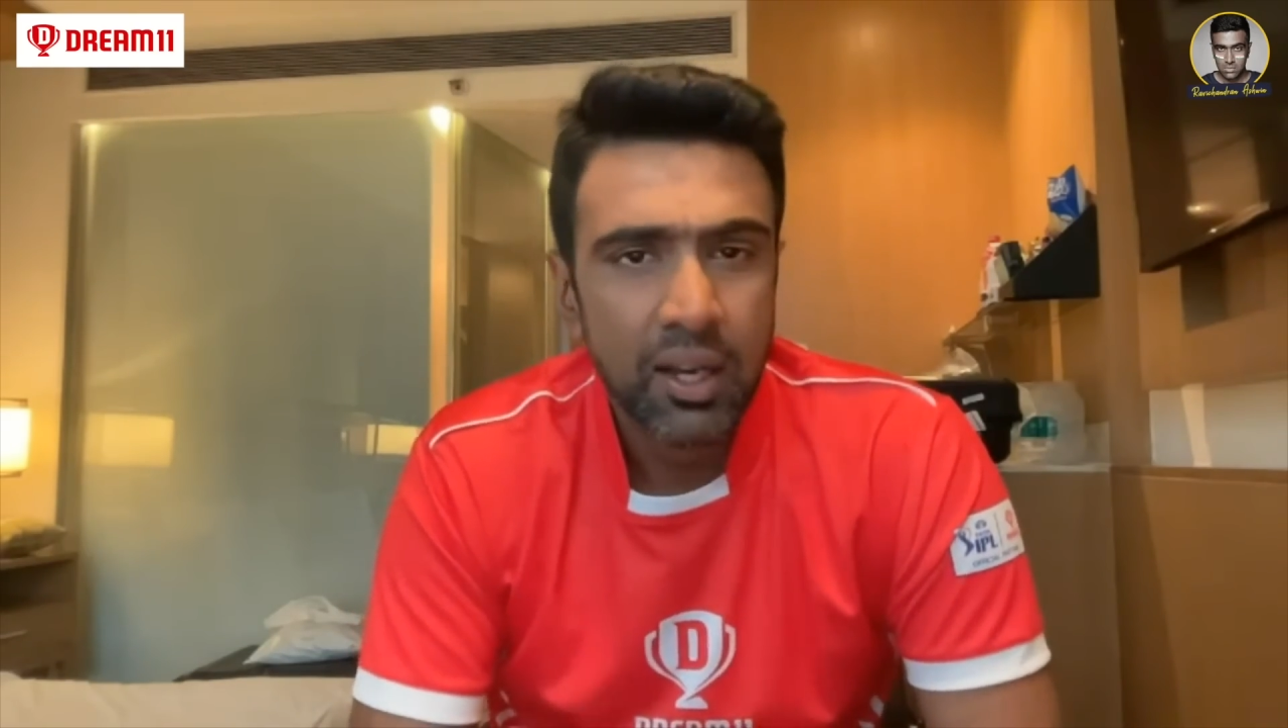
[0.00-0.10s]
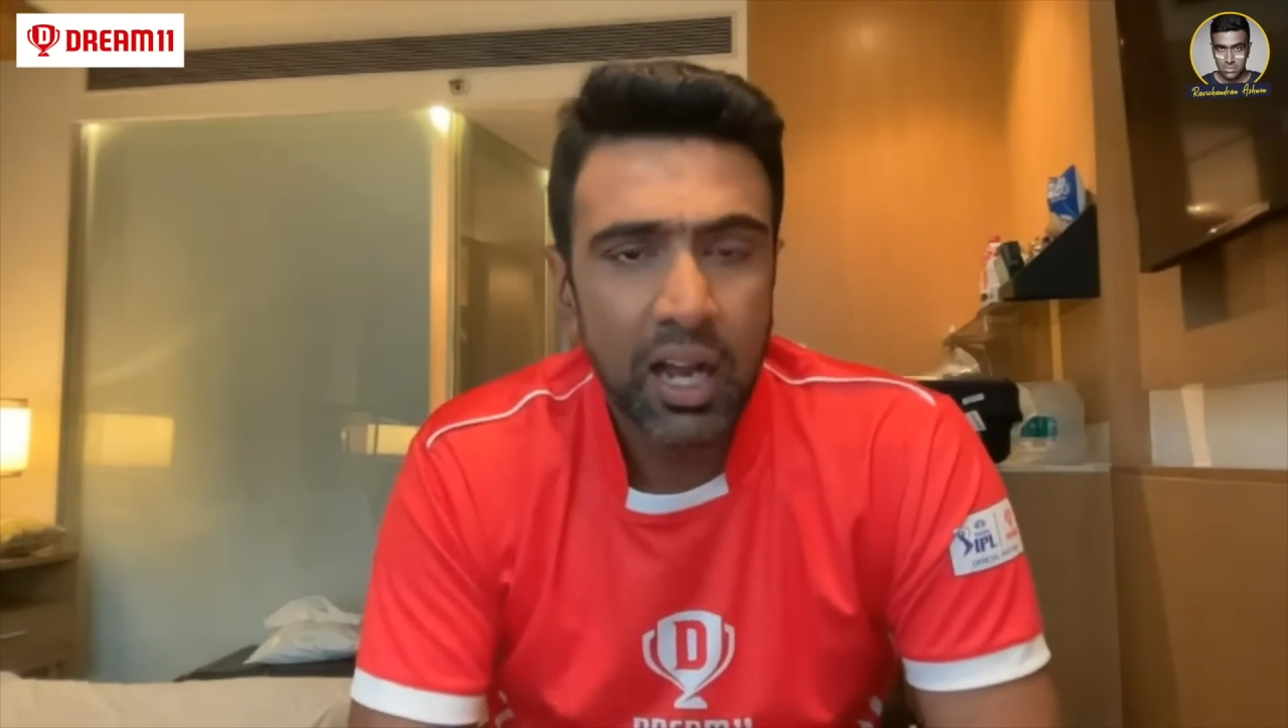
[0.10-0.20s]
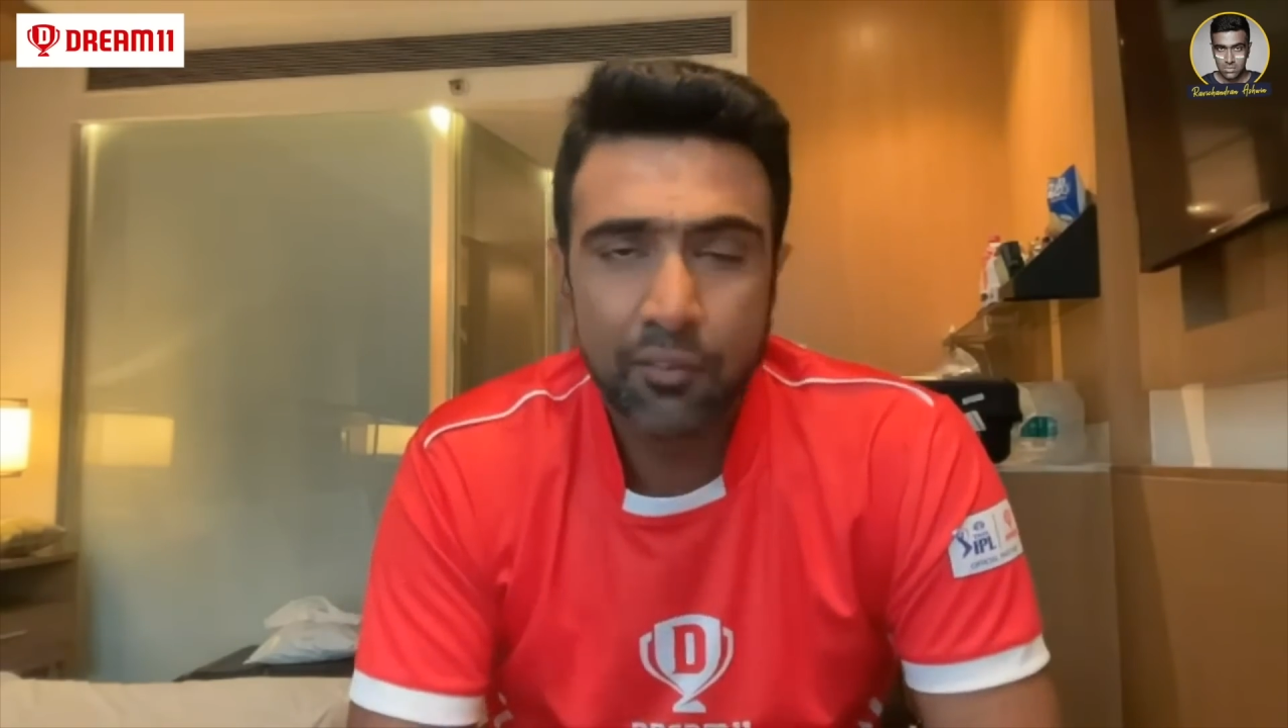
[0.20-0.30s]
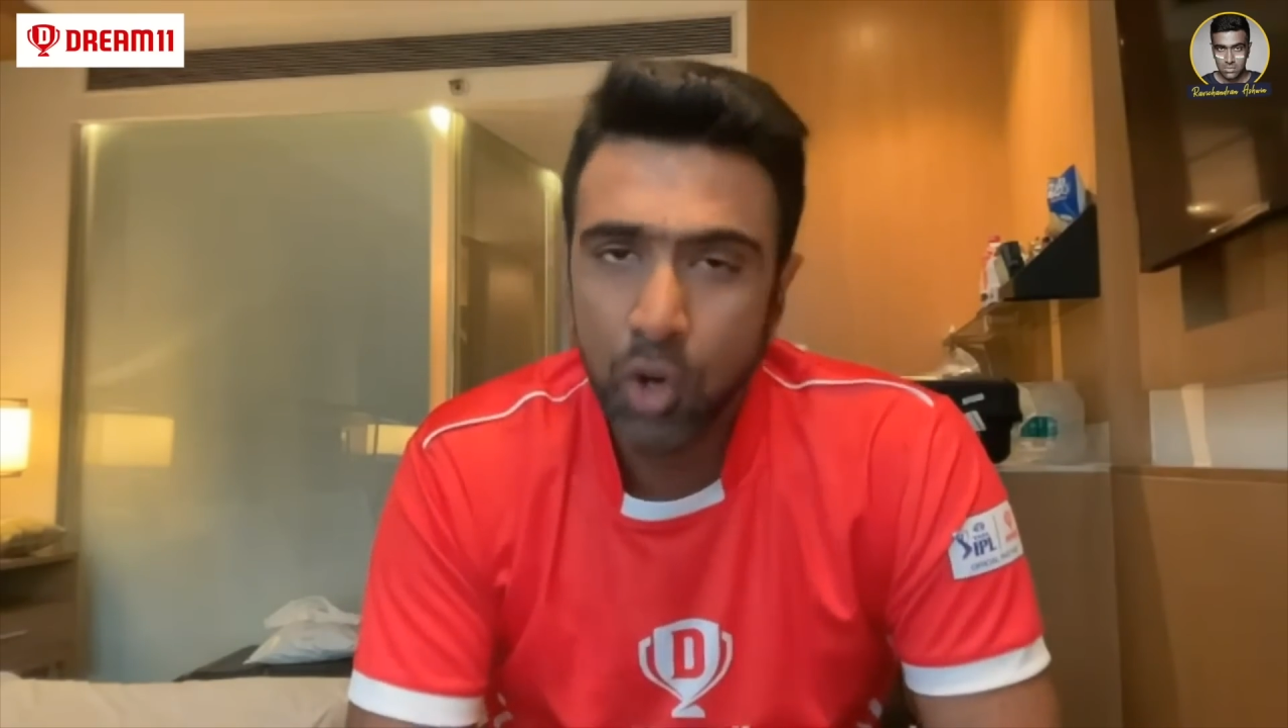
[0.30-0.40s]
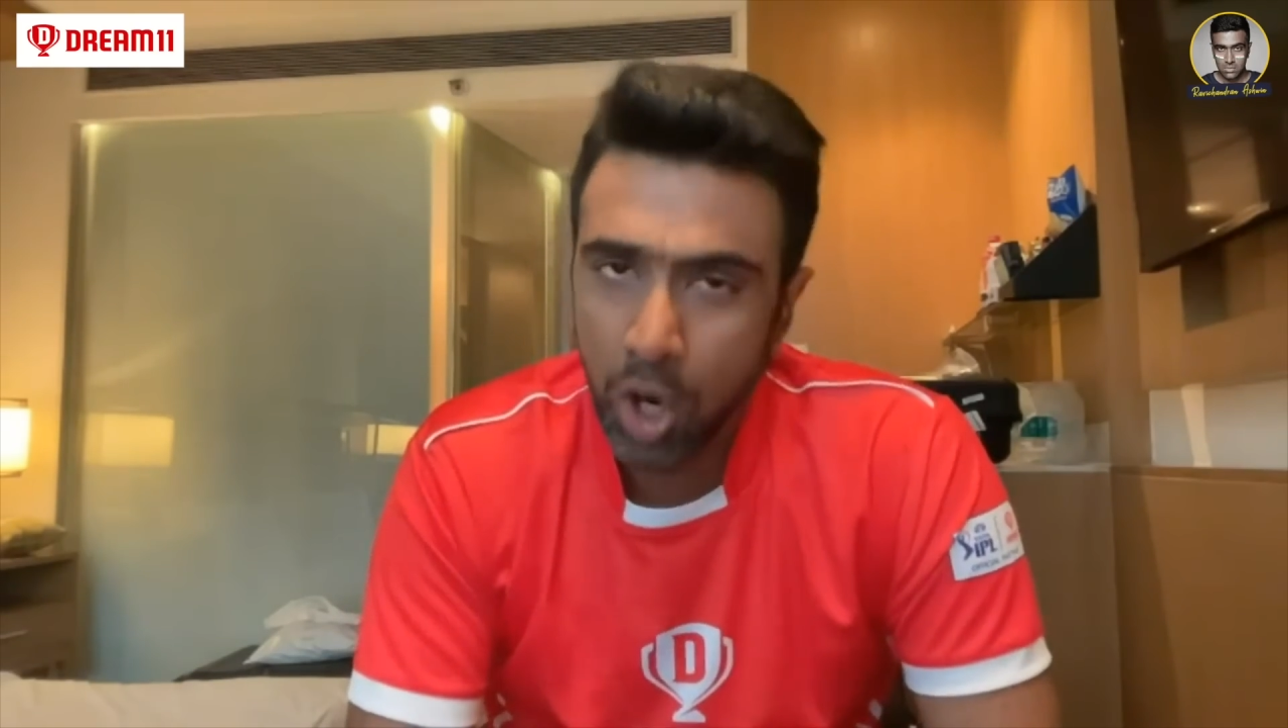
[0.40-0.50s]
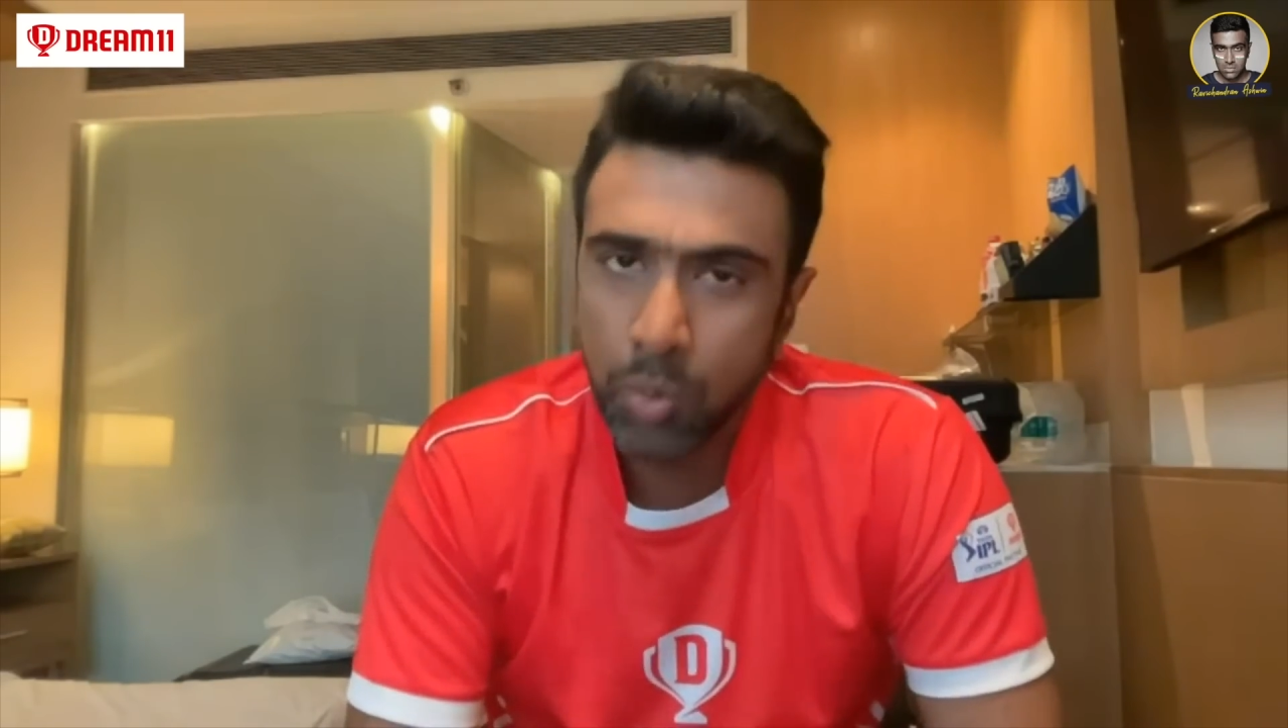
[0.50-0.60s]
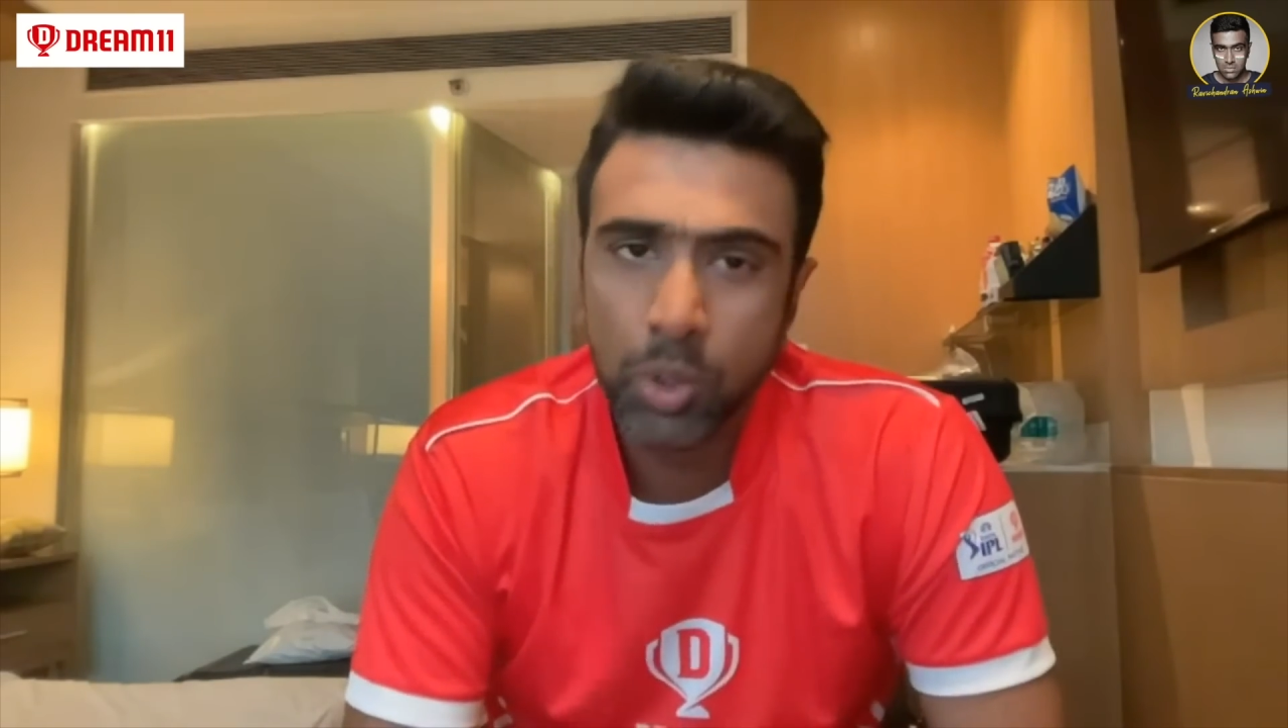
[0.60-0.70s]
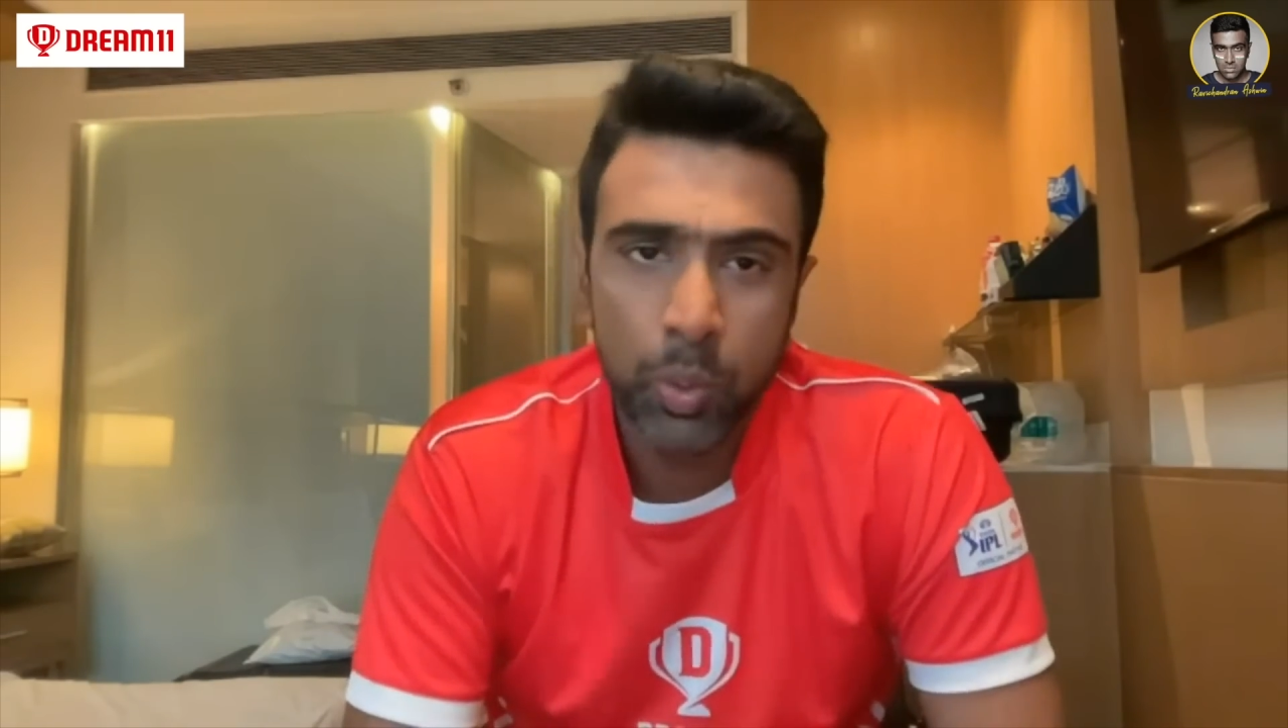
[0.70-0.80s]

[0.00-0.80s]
I've gone with